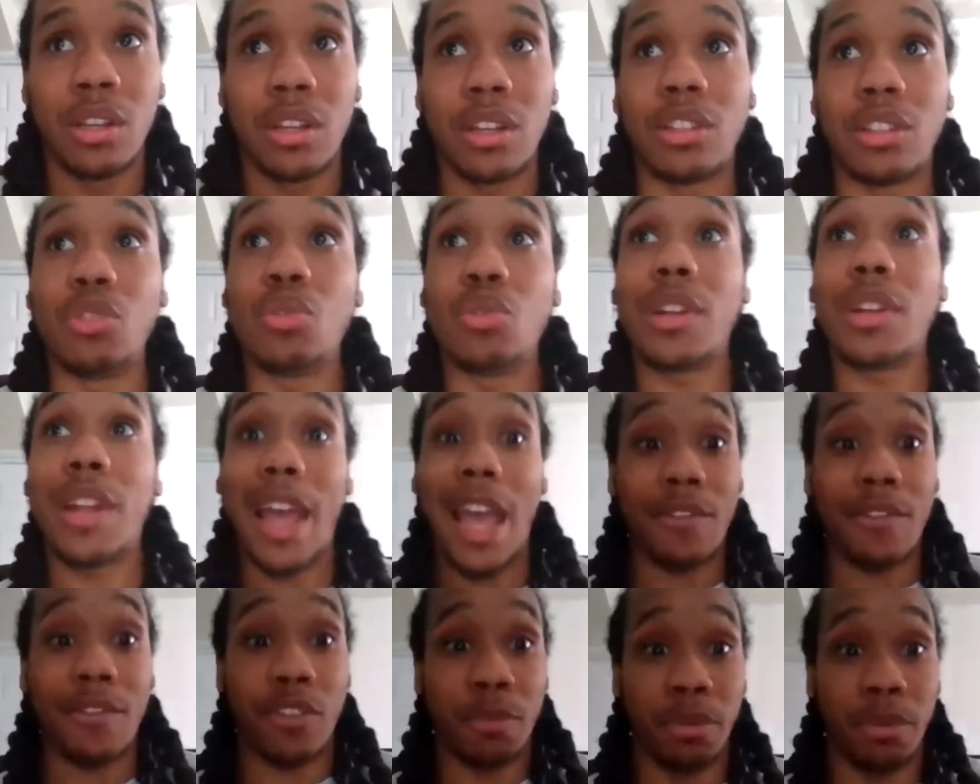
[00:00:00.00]
You can
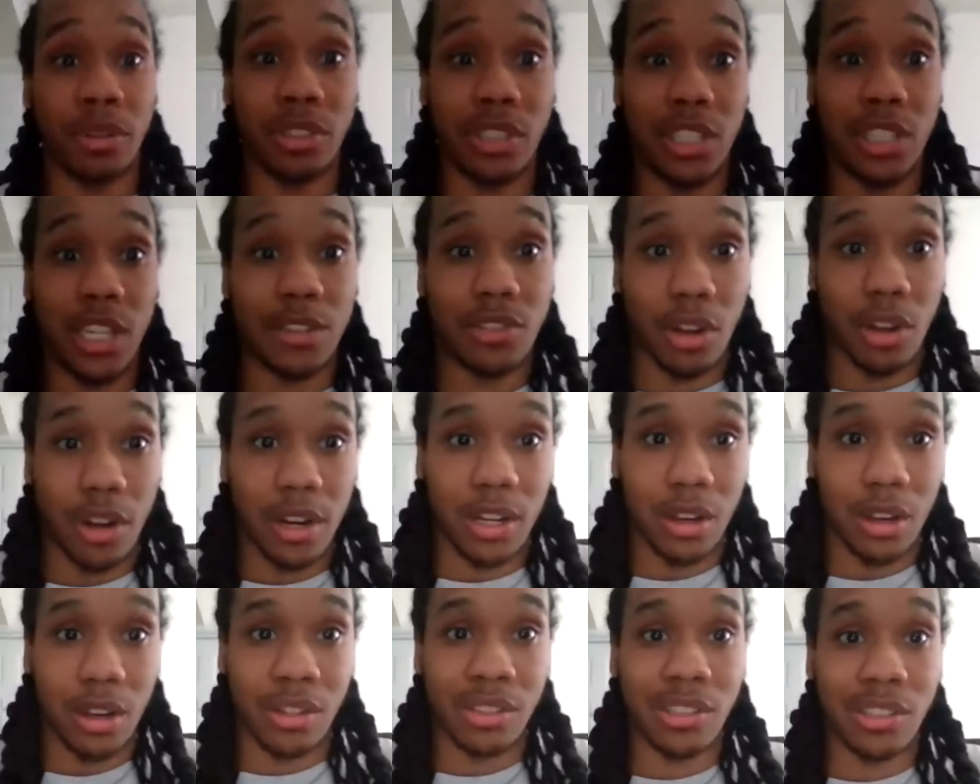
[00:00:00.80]
have a perceived
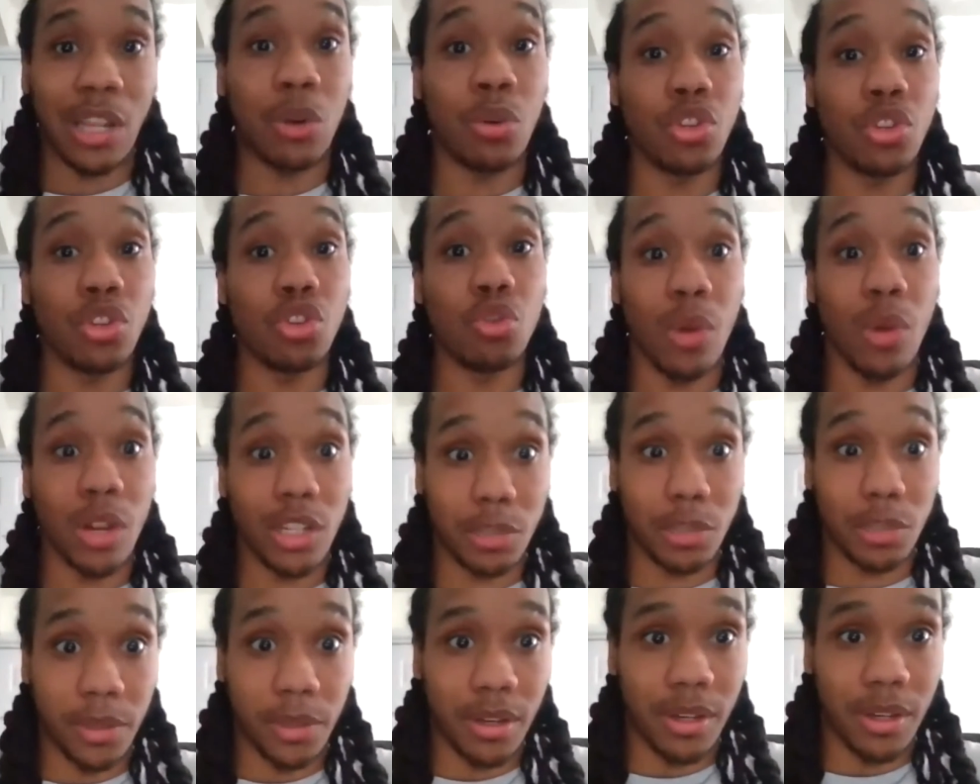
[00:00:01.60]
target audience, like who you want
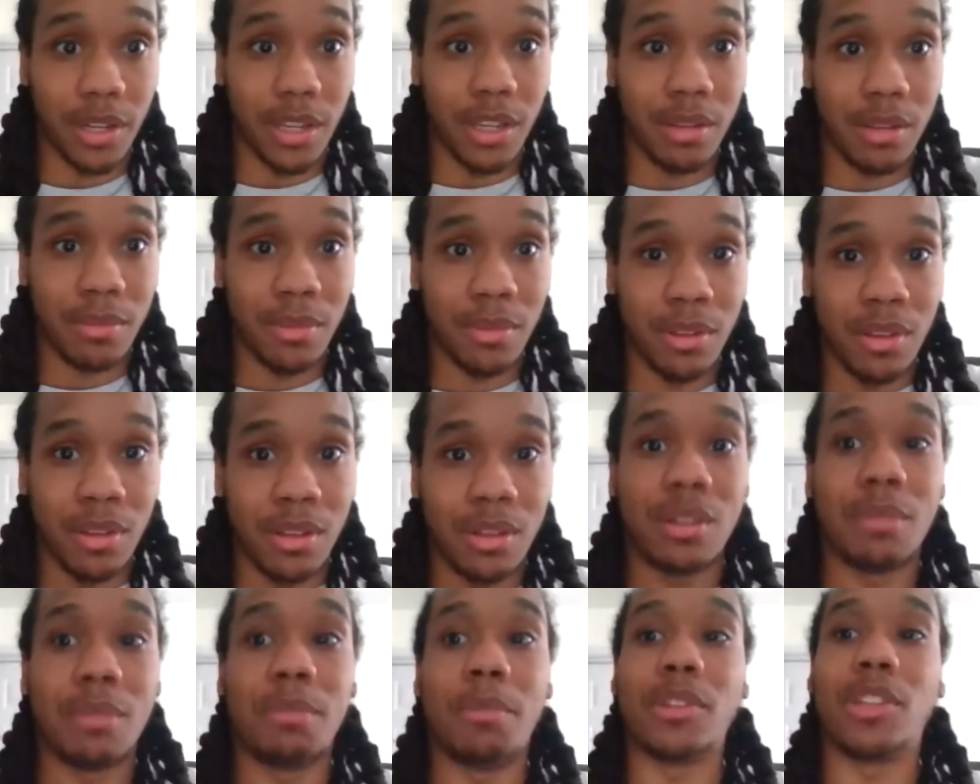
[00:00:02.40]
to play your game,
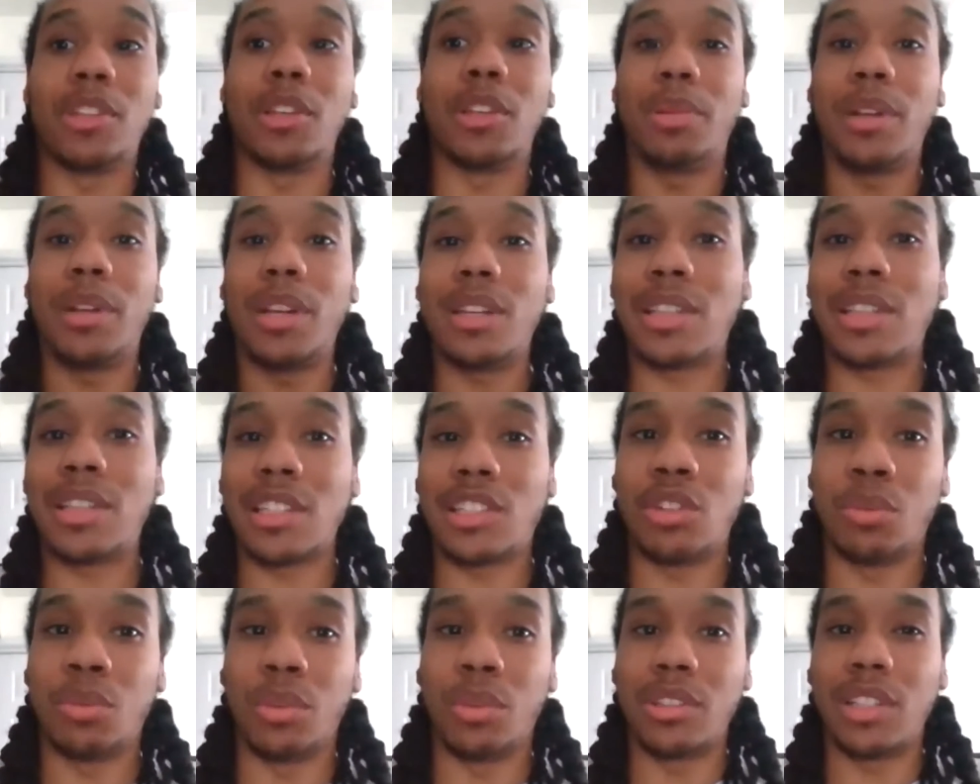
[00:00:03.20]
but the
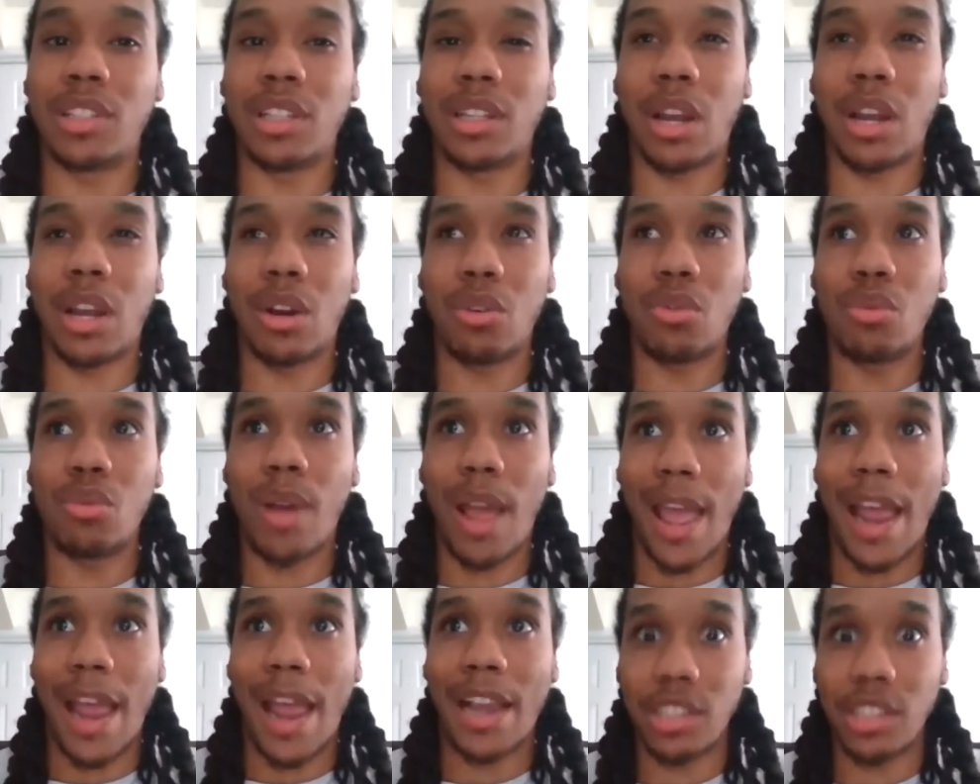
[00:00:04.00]
playtesting, you really see like
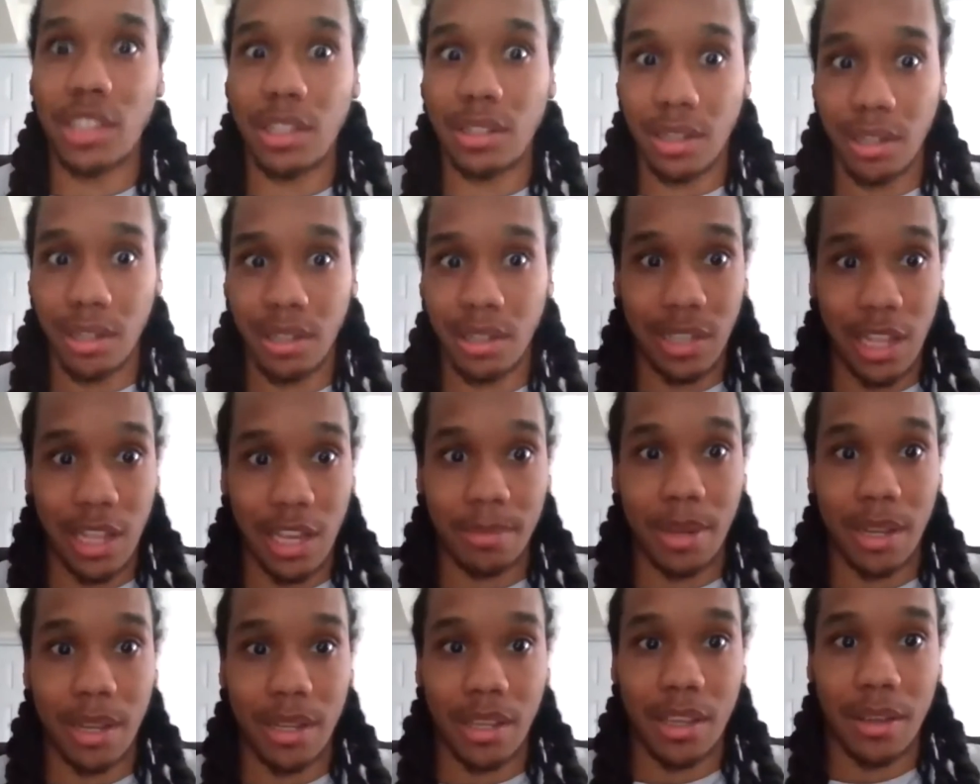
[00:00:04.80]
who actually does
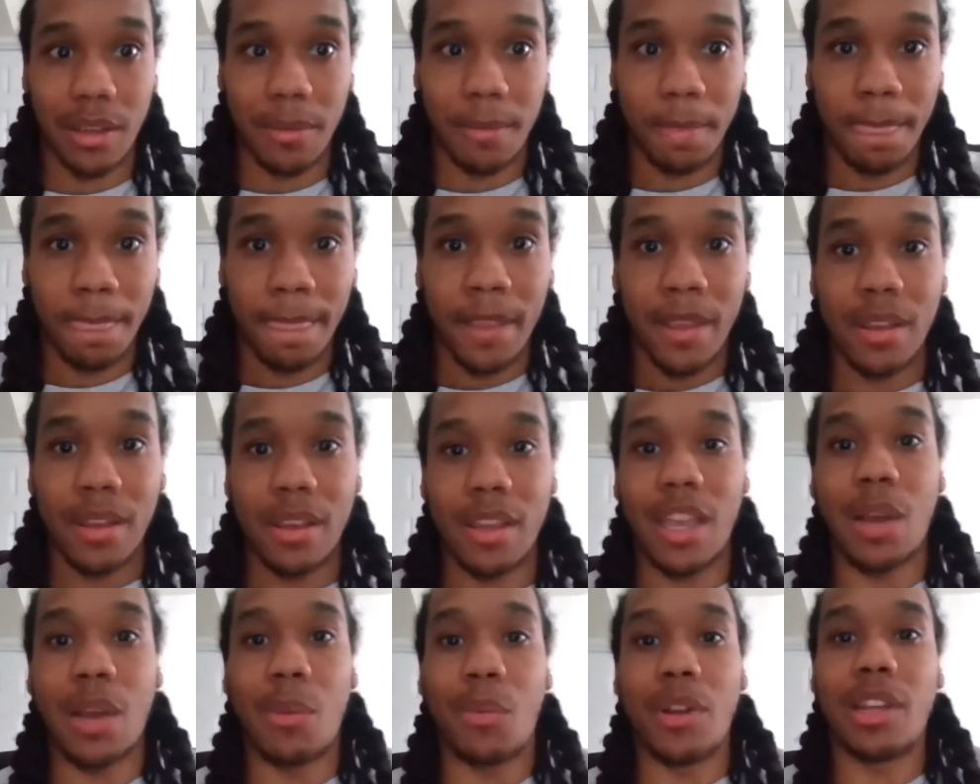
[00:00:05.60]
like my game.
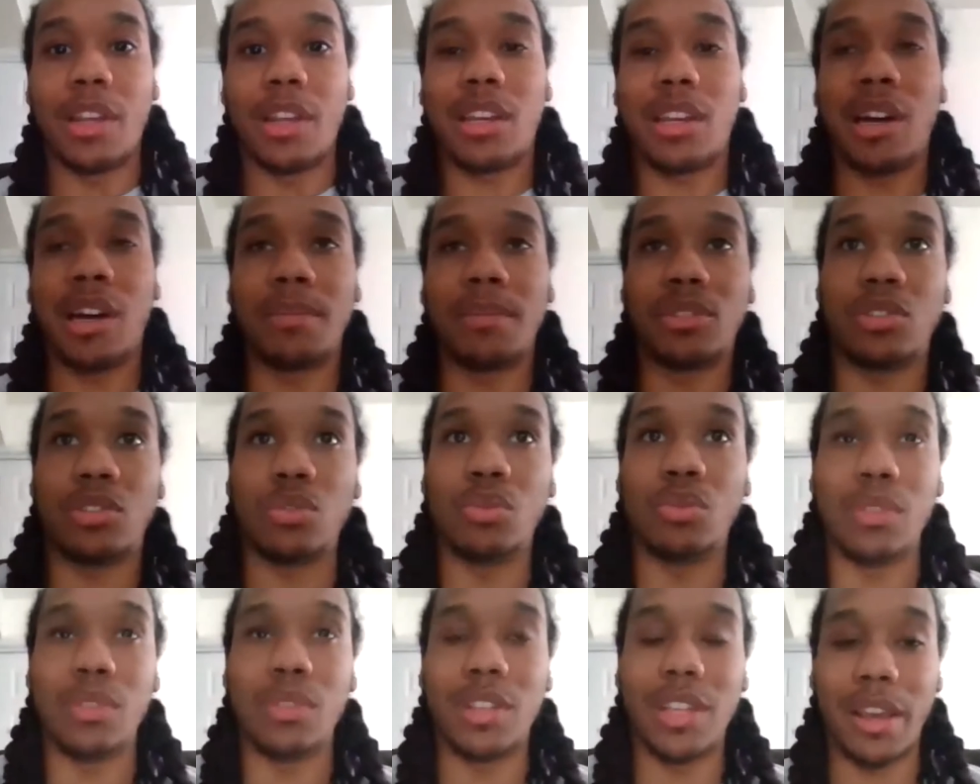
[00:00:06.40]
And when it comes
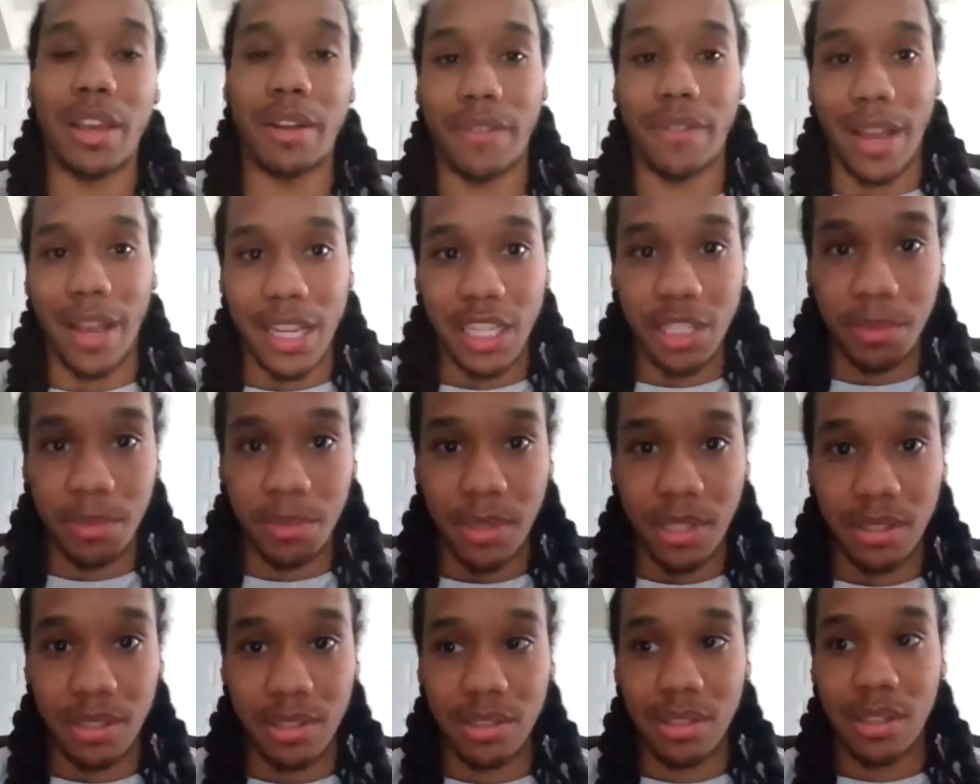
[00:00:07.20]
to the advice
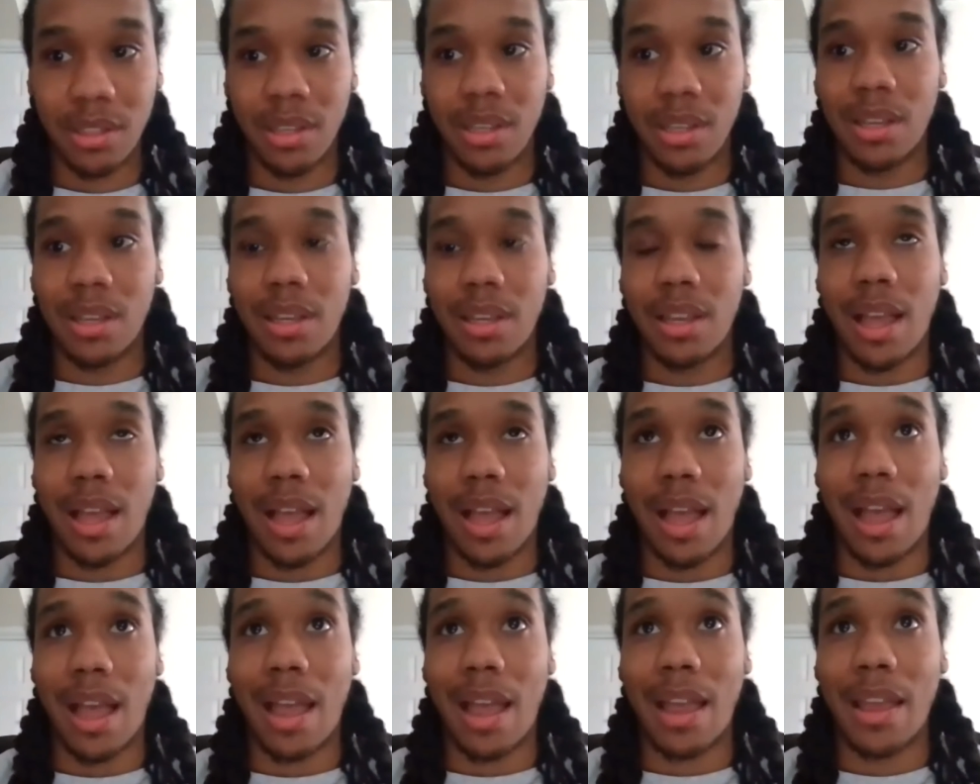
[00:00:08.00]
piece,
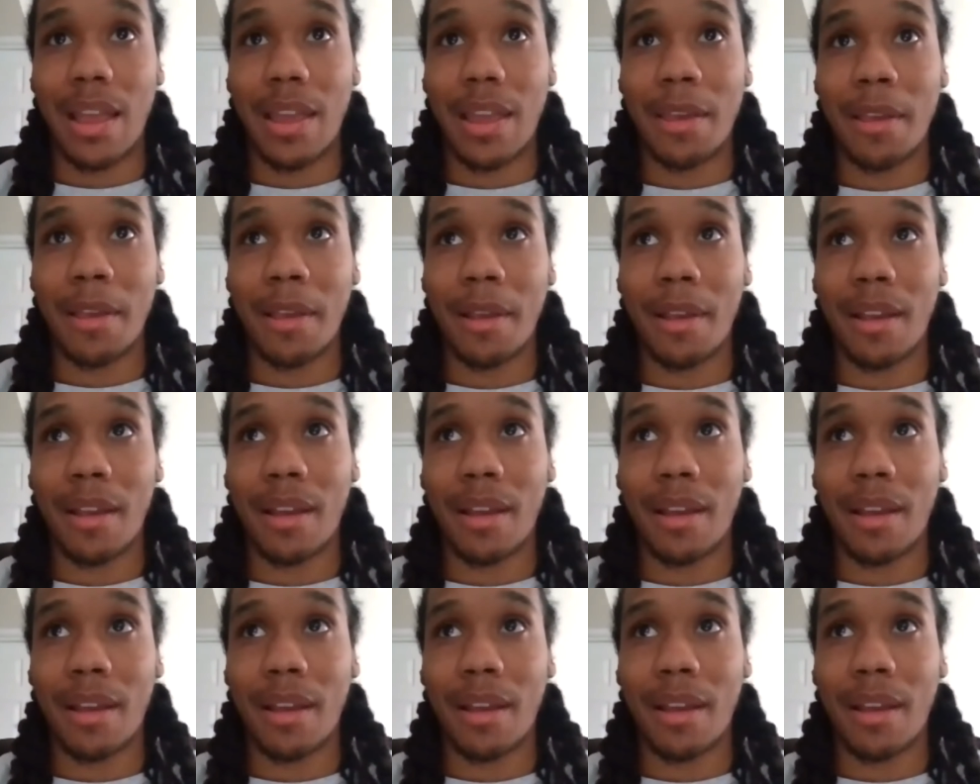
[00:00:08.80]
I